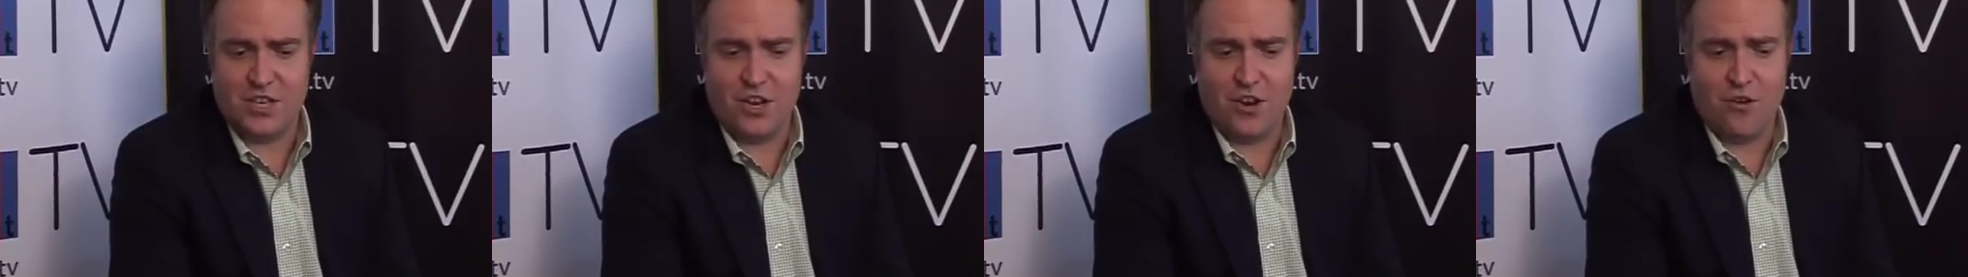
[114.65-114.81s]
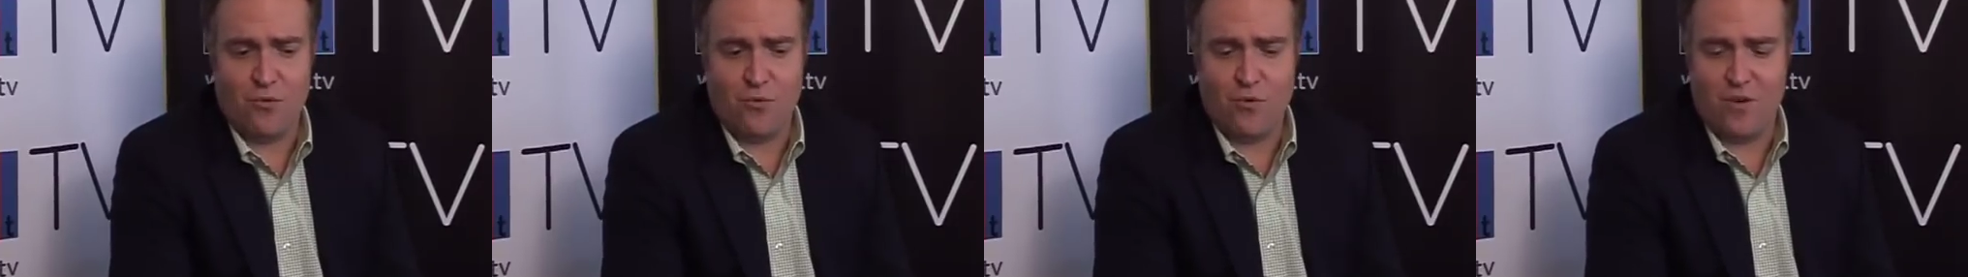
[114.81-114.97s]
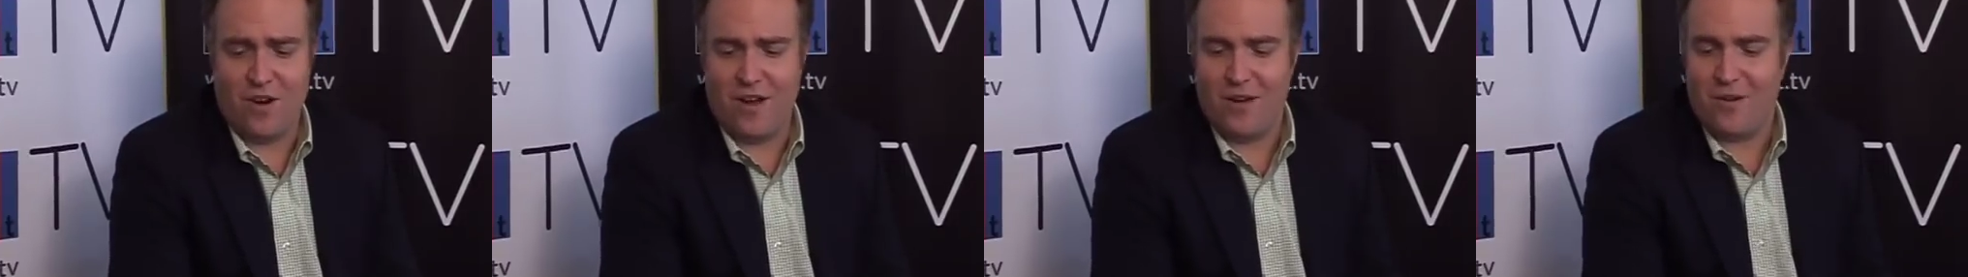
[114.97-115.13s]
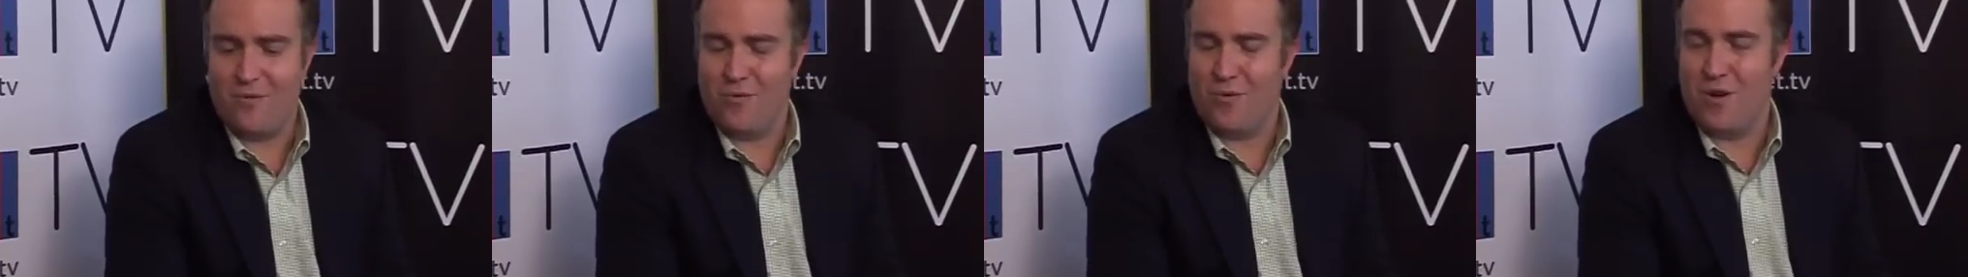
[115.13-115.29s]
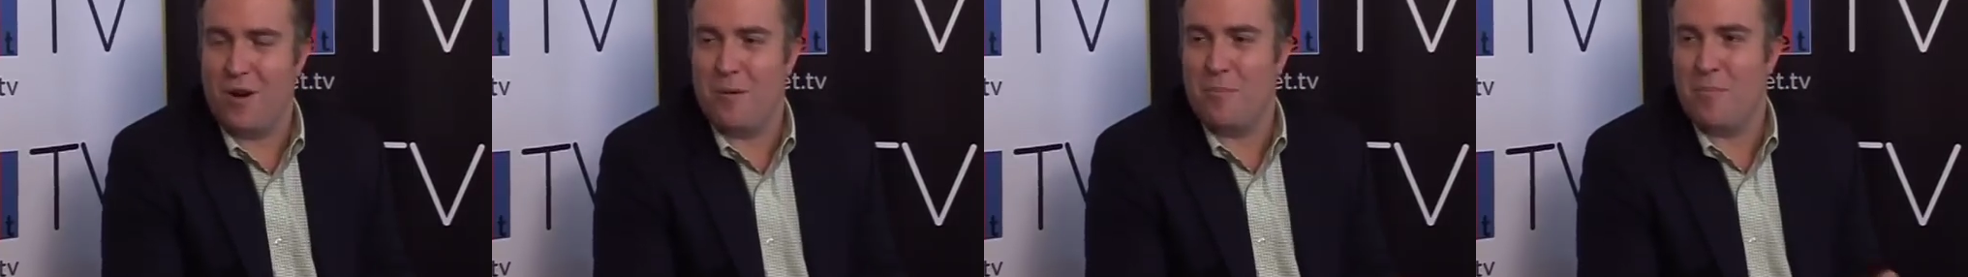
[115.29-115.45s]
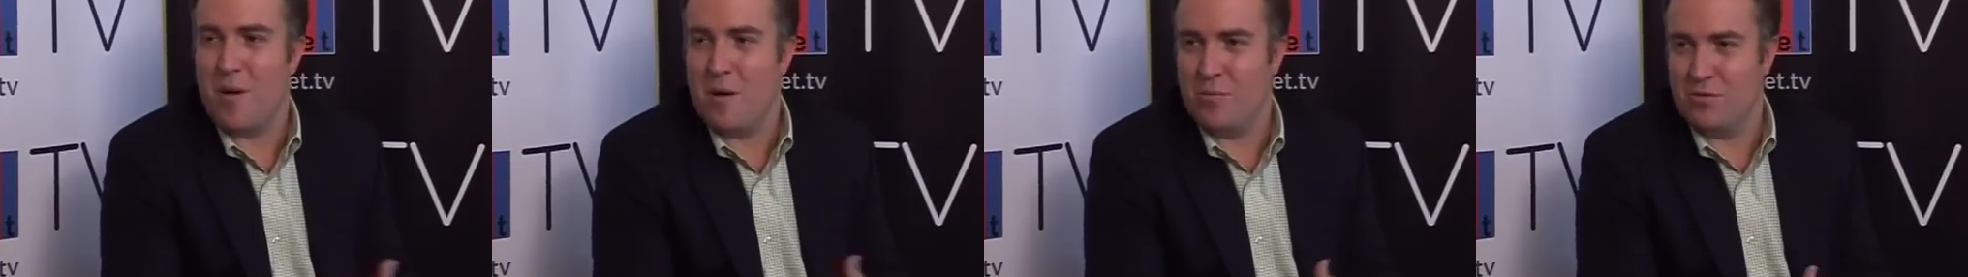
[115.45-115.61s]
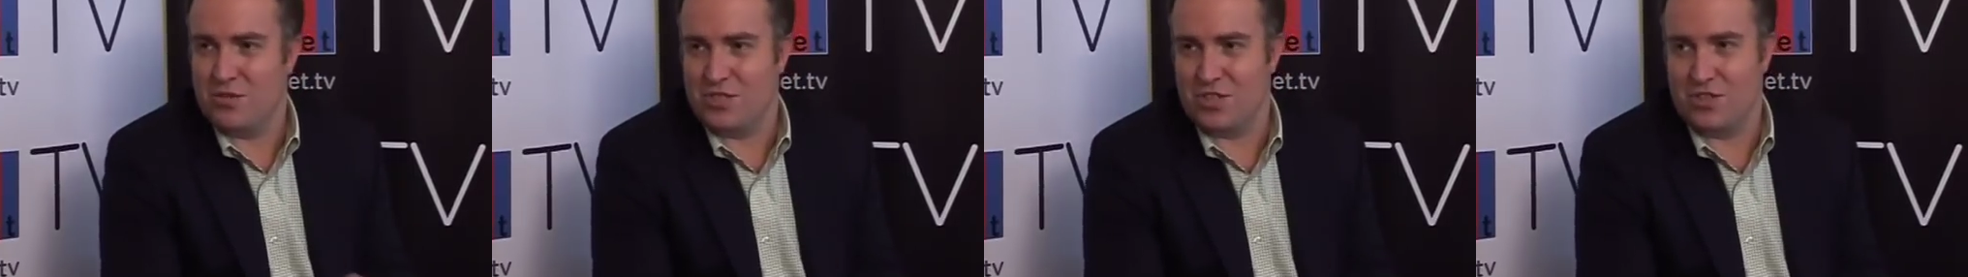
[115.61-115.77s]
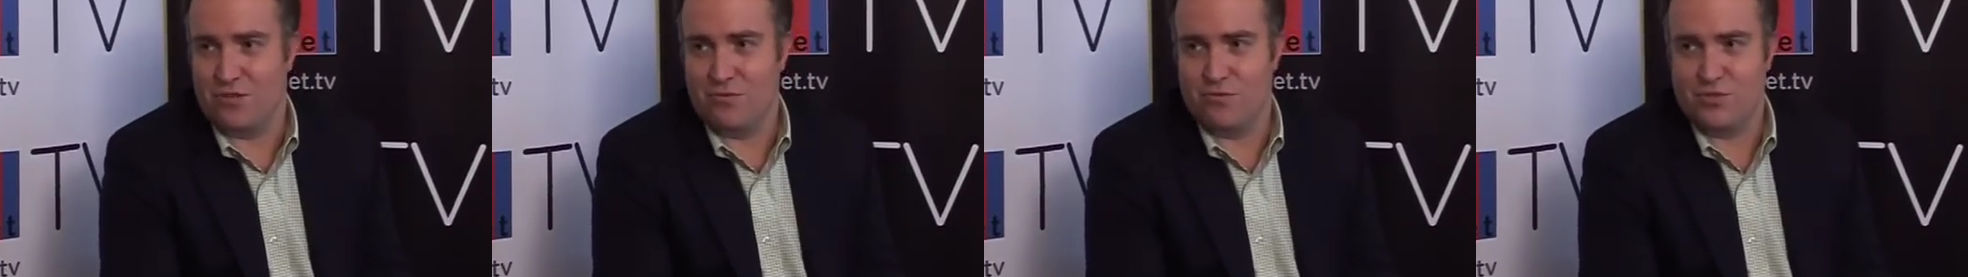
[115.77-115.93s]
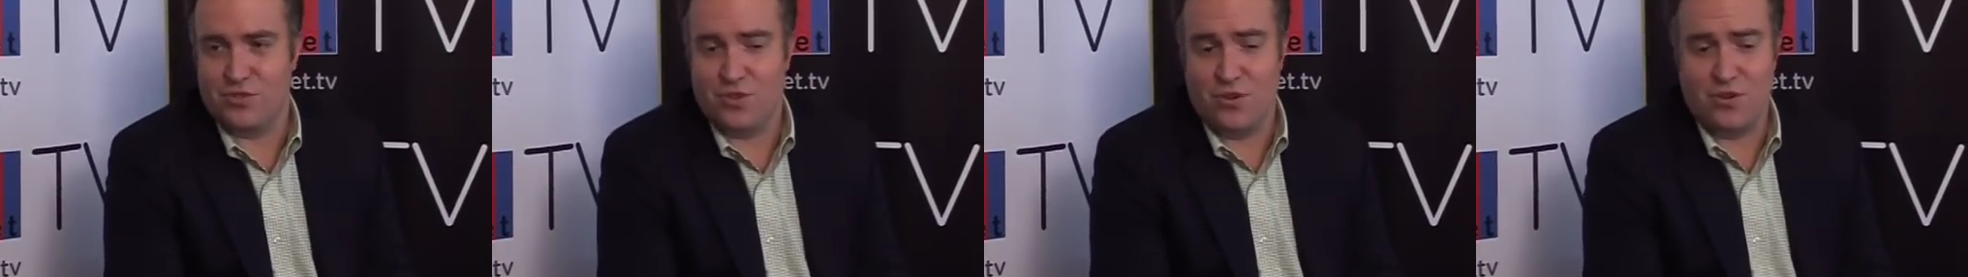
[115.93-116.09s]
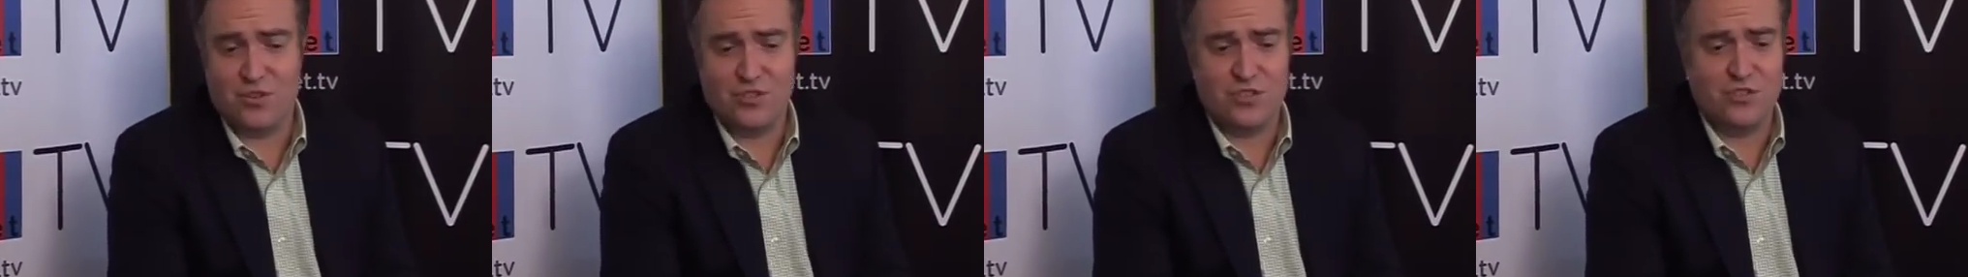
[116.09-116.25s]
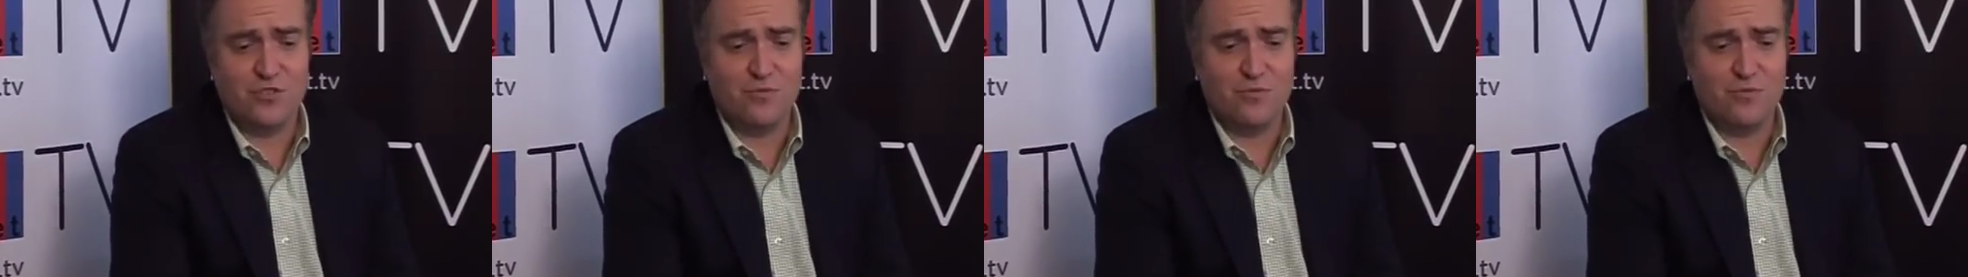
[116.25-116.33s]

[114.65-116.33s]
You know, we're not publishing the results.